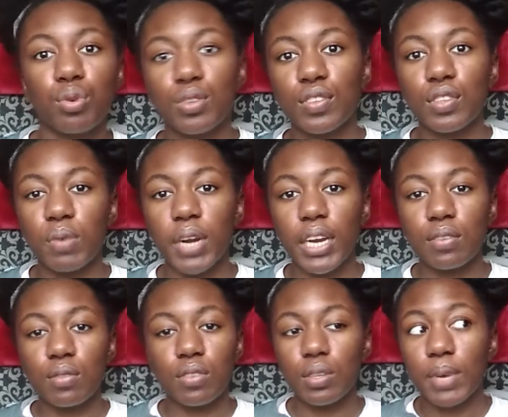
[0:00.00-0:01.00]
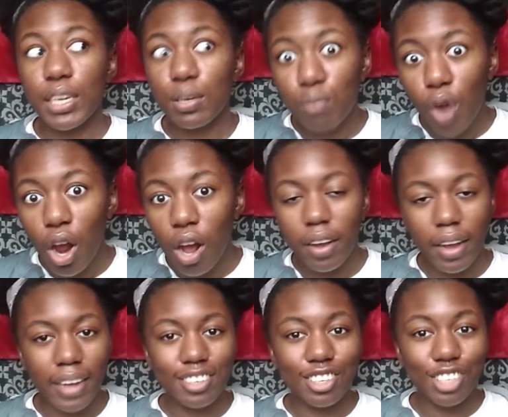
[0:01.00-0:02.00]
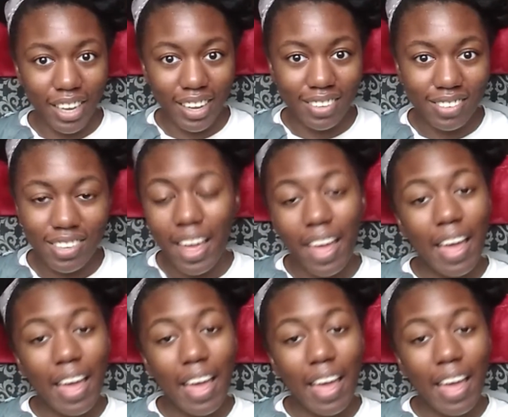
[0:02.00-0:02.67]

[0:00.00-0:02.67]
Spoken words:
see what I did wrong and change